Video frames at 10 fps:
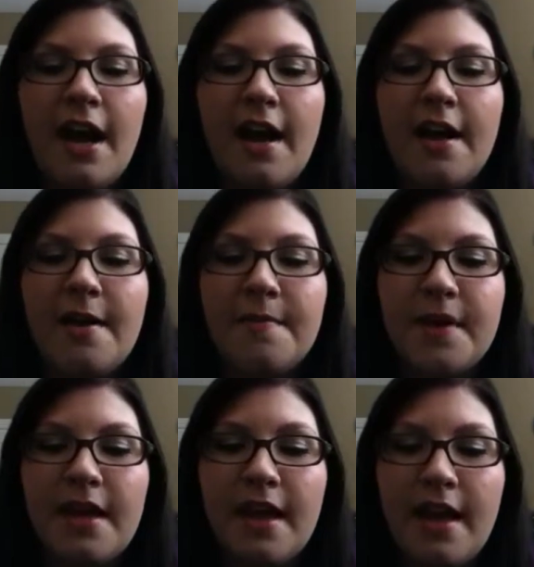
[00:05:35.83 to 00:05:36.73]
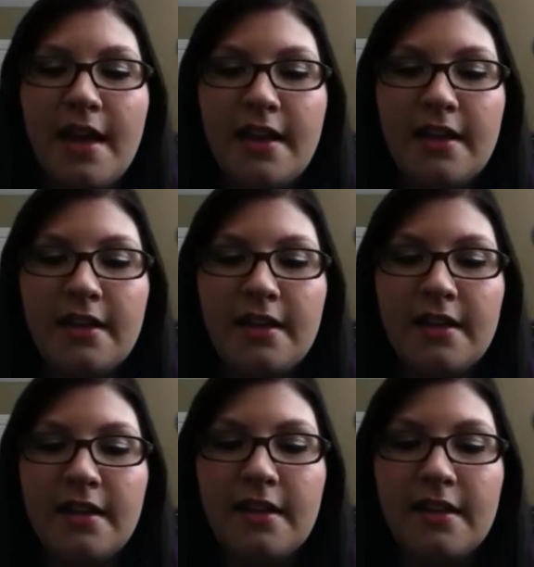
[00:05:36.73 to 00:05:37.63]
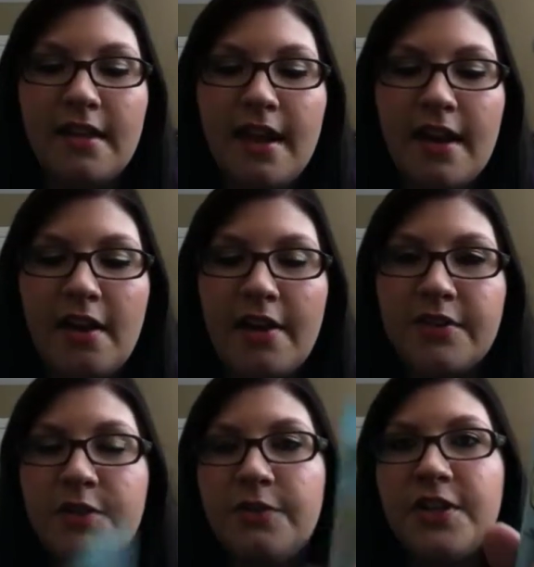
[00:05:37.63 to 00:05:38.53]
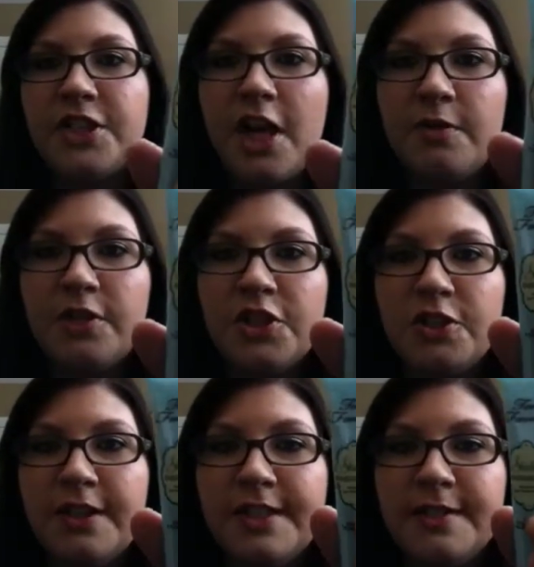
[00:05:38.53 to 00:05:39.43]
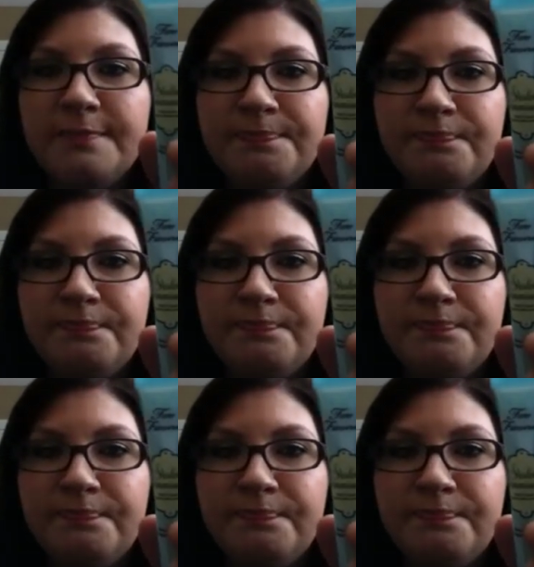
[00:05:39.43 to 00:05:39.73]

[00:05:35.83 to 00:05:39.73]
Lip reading: And then I got the Too Faced Shadow Insurance.